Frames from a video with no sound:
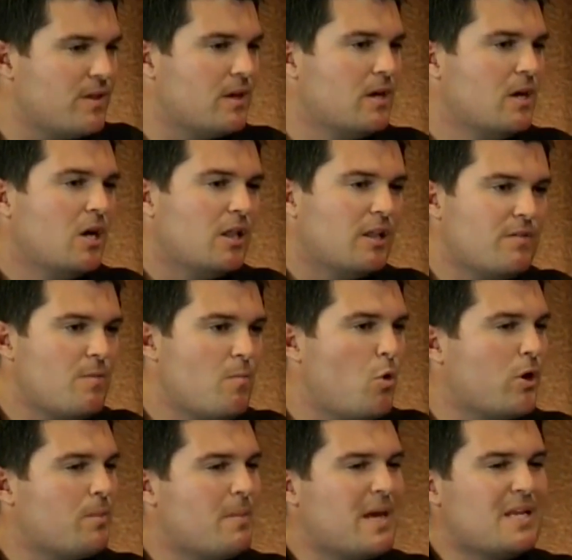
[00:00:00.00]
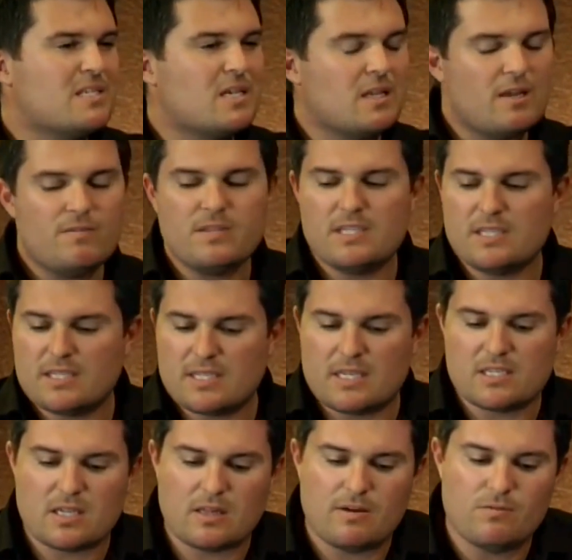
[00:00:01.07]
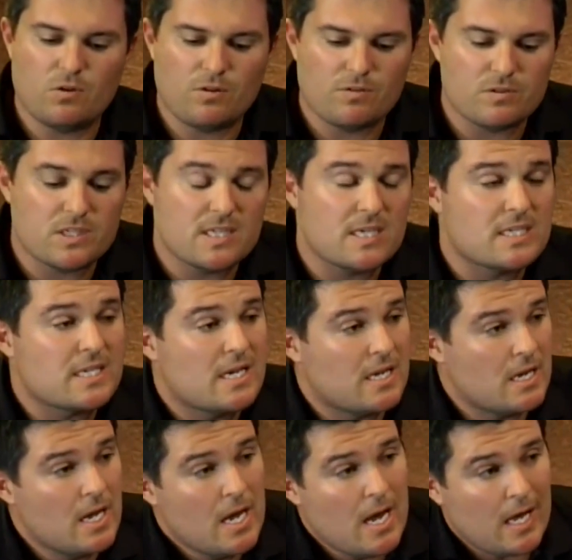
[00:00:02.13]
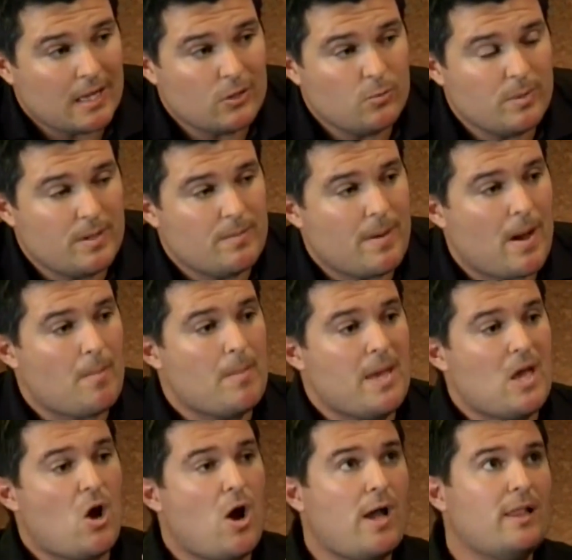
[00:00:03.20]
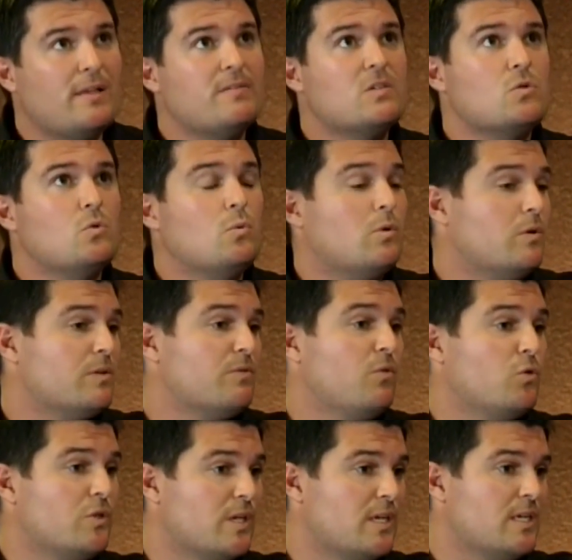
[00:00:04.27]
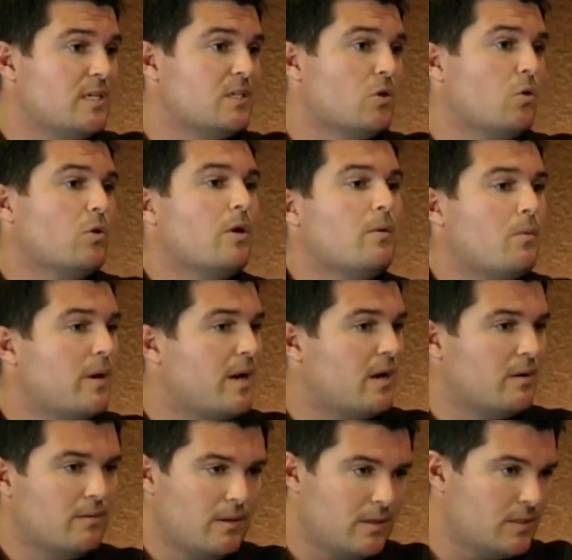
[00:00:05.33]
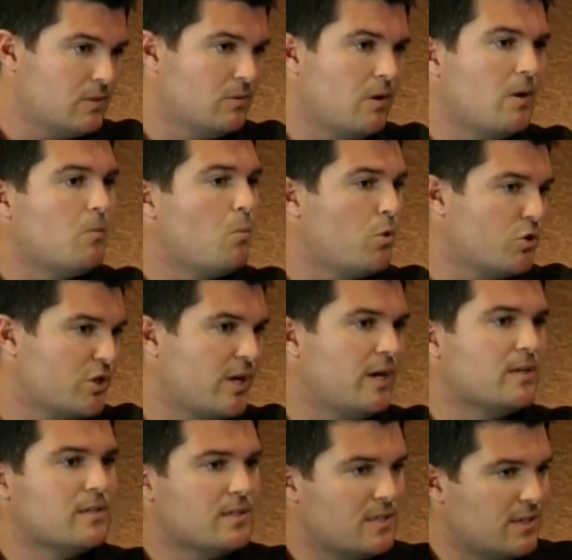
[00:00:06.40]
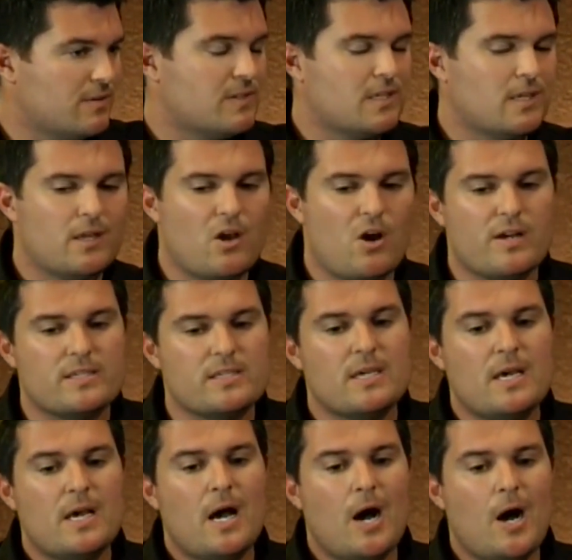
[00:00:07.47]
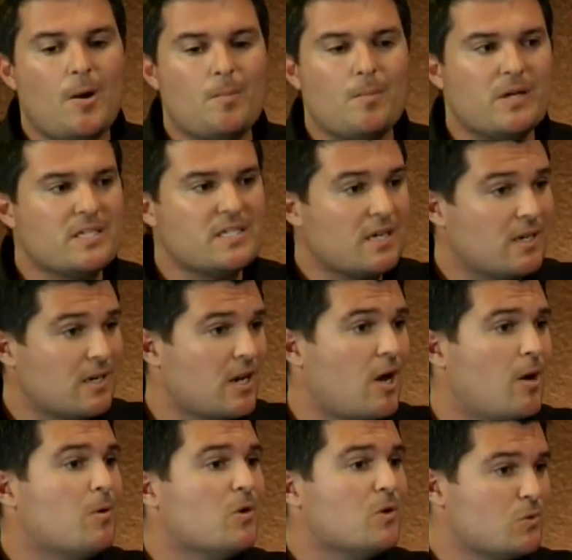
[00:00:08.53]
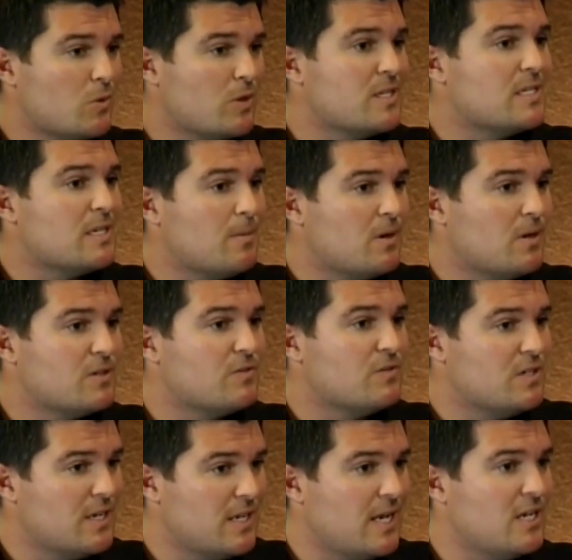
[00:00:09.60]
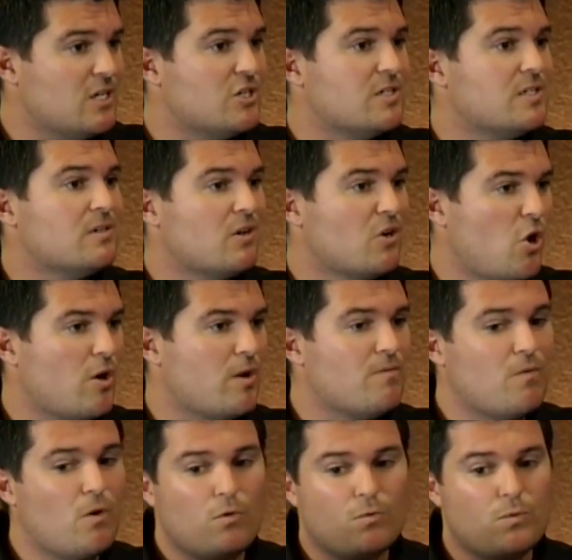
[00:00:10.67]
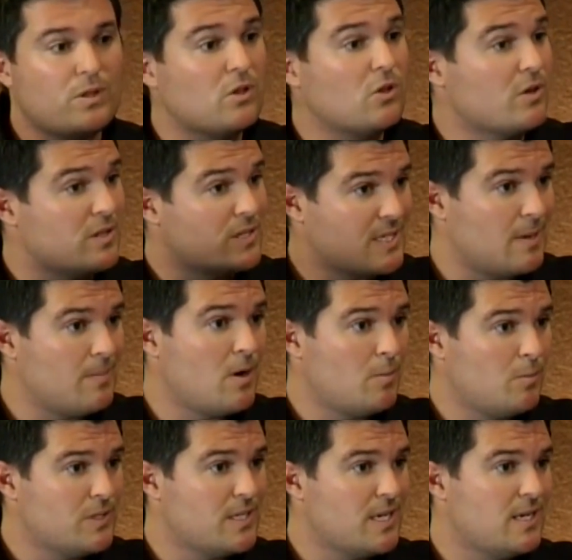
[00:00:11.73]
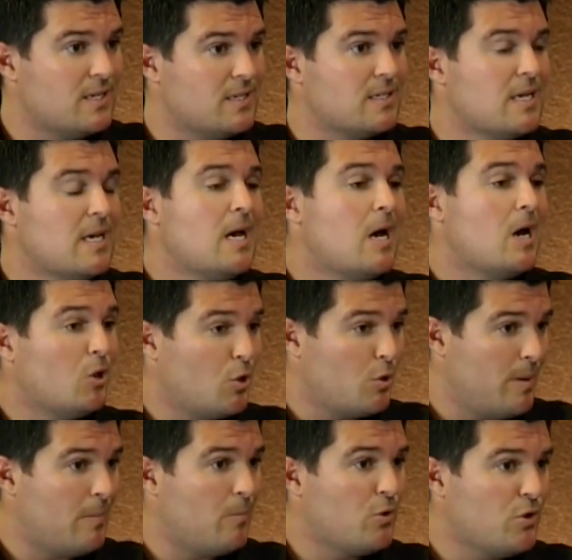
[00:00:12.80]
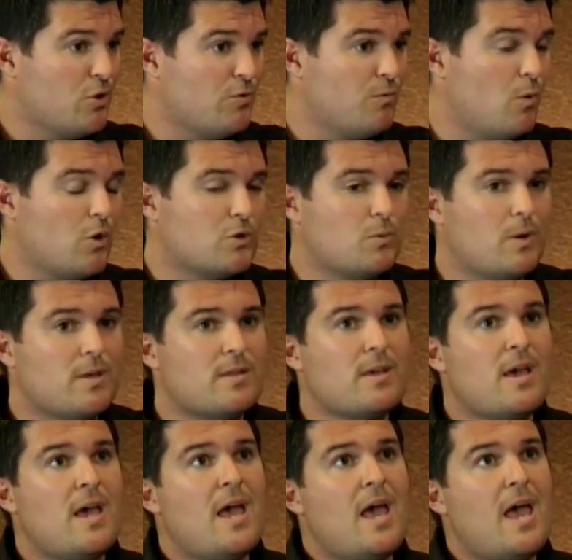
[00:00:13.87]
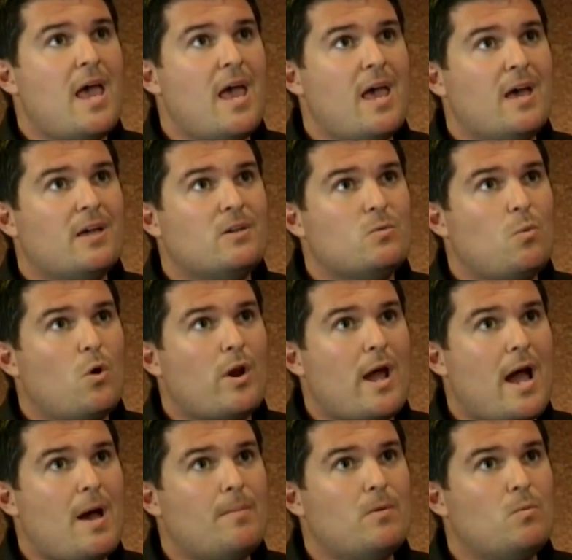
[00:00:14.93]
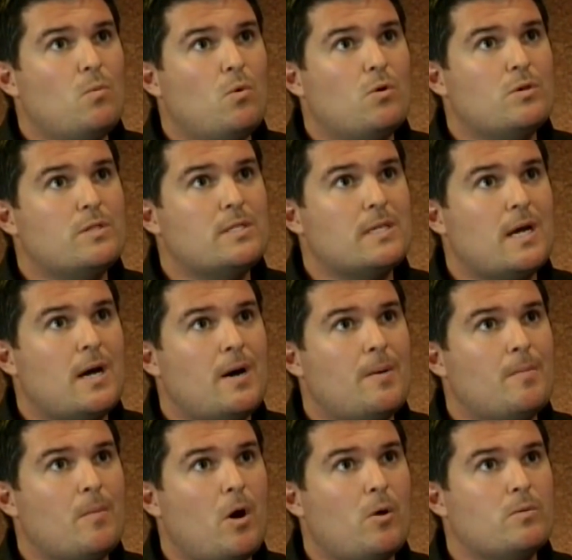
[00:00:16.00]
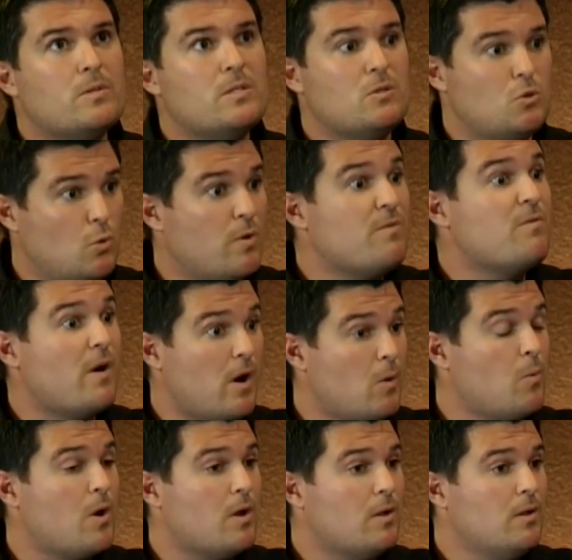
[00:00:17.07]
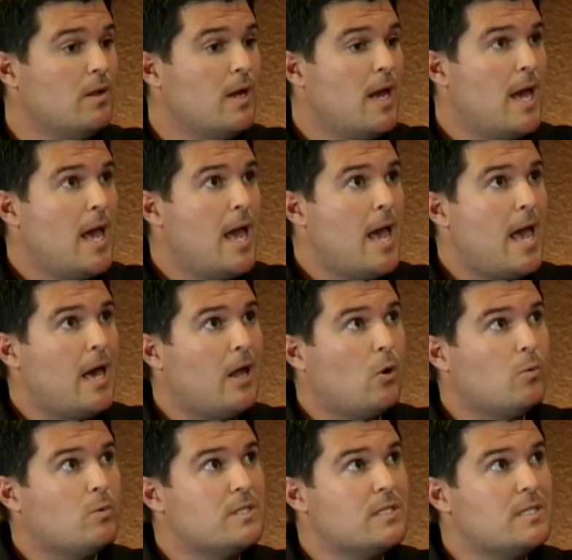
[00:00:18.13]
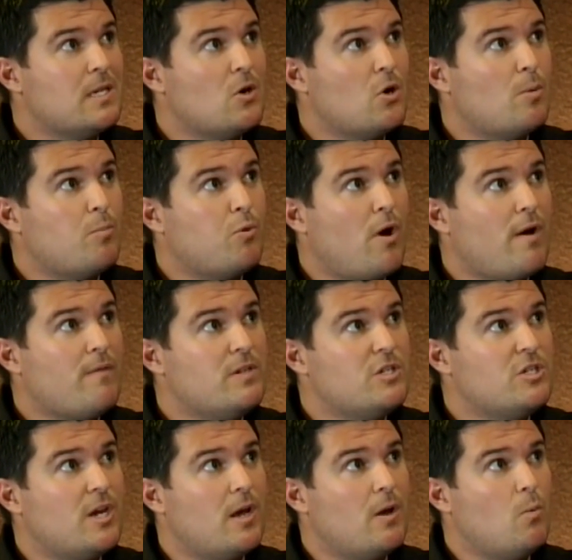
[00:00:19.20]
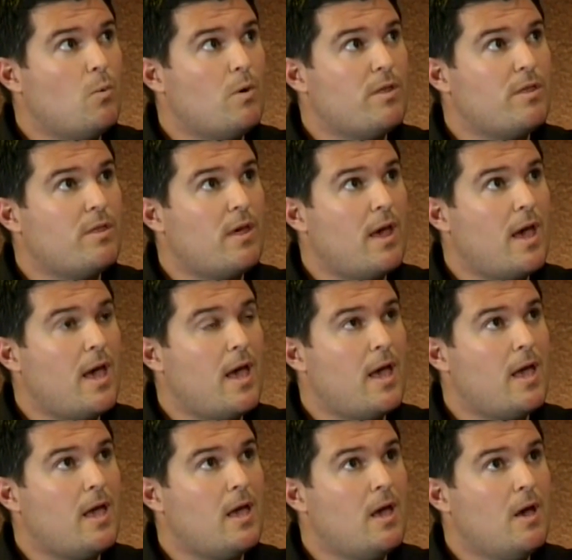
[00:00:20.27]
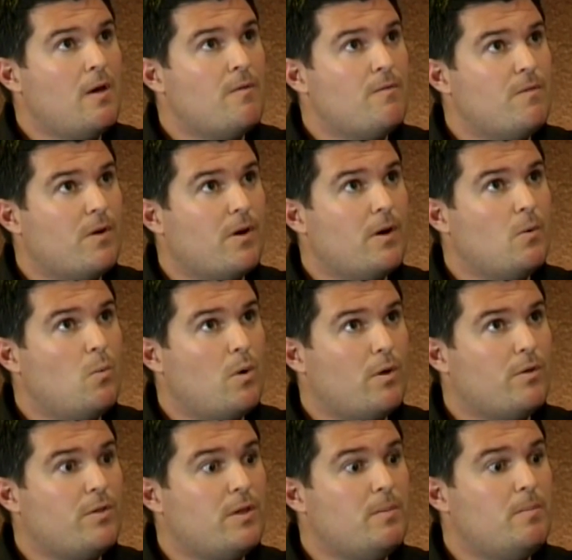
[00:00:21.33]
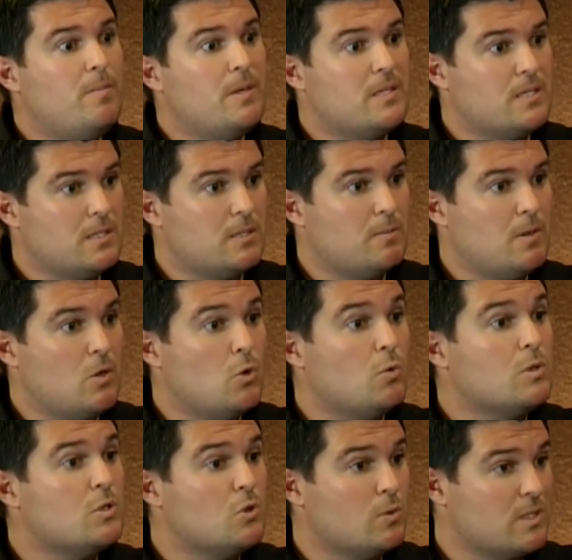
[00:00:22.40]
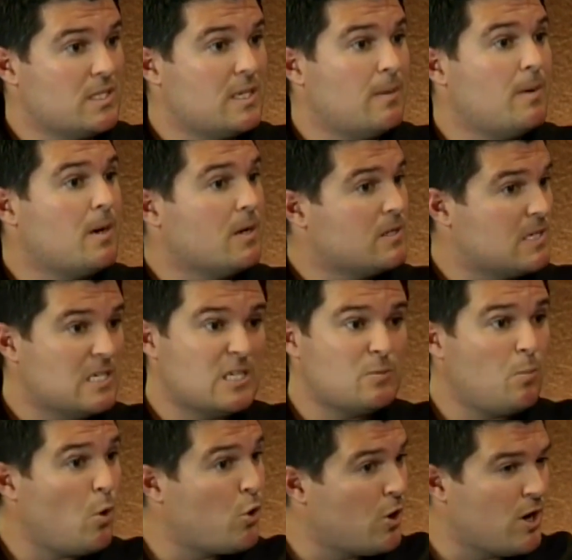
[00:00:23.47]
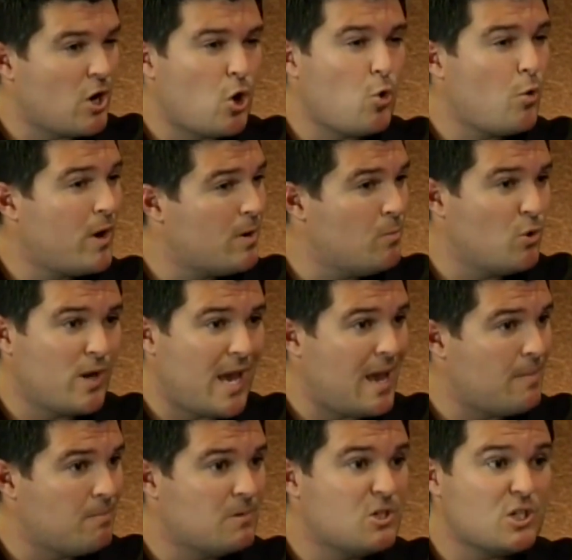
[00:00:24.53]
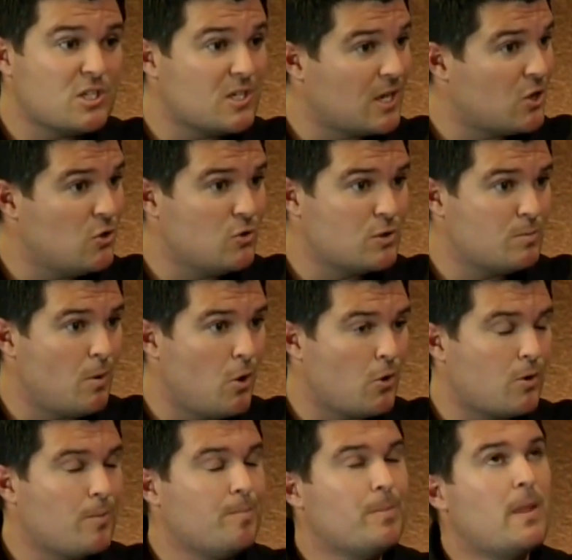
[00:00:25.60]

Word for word: the, love the morning meetings. I love the success. I loved all of those things. And a little bit about me, I left school when I was 14 years old. I went out and hustled. I washed cars instead of selling ice. Um, I started a company. I was running seminars for teenagers. I got involved with a lot of the seminar presenters, a lot of people that you've worked with and what happened was um, I was doing very well, and I was sitting on a private jet with a very wealthy businessman who was doing seminars, and he spoke an incredible game, just like you spoke.